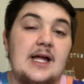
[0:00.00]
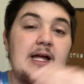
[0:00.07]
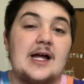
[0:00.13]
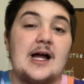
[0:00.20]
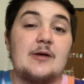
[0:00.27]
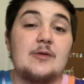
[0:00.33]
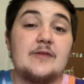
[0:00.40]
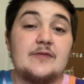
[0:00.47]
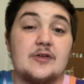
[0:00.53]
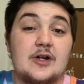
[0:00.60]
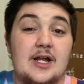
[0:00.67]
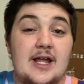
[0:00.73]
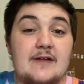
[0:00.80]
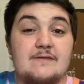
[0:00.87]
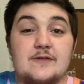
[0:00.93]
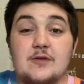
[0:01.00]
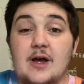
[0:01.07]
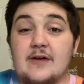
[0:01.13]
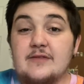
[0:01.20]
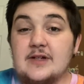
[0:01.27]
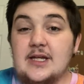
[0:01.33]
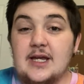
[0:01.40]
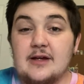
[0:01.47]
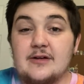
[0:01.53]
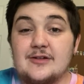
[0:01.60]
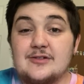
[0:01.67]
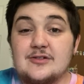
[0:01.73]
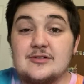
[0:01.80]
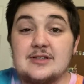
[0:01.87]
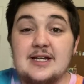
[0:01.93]
However, if you have a
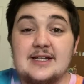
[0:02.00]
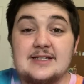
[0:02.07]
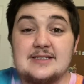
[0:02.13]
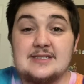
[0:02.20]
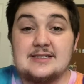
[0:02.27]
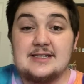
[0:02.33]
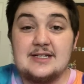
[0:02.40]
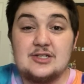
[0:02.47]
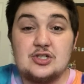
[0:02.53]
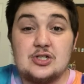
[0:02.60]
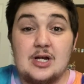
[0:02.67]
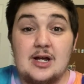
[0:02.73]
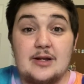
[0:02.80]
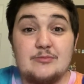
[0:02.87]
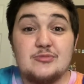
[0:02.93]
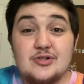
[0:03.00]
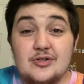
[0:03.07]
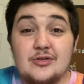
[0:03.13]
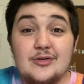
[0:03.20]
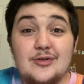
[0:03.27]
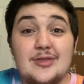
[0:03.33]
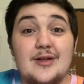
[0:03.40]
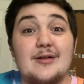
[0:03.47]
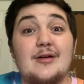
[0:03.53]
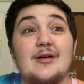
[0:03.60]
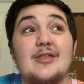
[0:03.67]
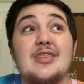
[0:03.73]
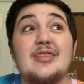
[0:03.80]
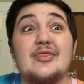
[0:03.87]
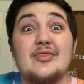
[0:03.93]
character like Stitch, I'm sure there
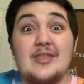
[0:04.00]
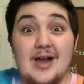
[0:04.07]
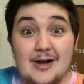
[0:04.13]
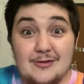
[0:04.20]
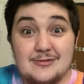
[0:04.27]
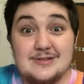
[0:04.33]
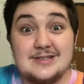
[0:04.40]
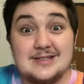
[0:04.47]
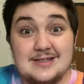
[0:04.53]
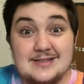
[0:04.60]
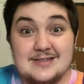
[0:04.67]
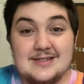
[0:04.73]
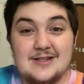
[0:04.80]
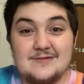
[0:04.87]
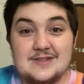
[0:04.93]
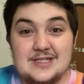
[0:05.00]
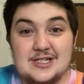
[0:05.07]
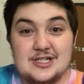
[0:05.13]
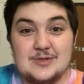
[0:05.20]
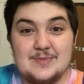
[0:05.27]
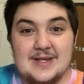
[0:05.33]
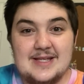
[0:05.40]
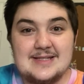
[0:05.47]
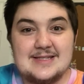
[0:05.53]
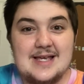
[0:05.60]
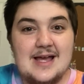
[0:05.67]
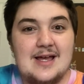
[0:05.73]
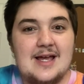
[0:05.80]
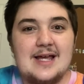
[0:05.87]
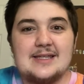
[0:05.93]
are thousands of Stitch pins,
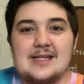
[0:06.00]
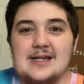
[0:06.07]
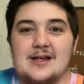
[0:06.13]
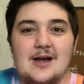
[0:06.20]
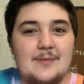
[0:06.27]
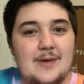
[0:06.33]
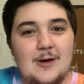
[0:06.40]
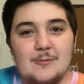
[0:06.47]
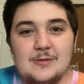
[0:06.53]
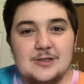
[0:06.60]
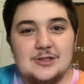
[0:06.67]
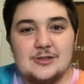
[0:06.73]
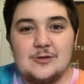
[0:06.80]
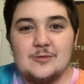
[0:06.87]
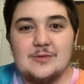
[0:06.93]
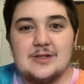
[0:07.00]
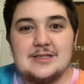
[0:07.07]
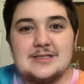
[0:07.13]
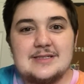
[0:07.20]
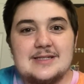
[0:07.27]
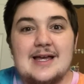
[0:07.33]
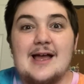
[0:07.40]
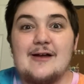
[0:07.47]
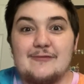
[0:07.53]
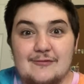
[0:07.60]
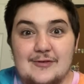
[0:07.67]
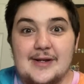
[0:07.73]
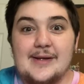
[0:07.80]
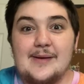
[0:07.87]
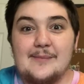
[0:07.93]
and they come out with new ones
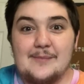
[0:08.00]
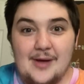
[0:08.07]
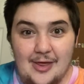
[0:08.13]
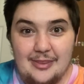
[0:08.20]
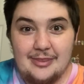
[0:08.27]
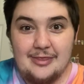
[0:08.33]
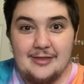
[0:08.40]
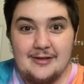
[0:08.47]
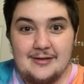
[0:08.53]
every month.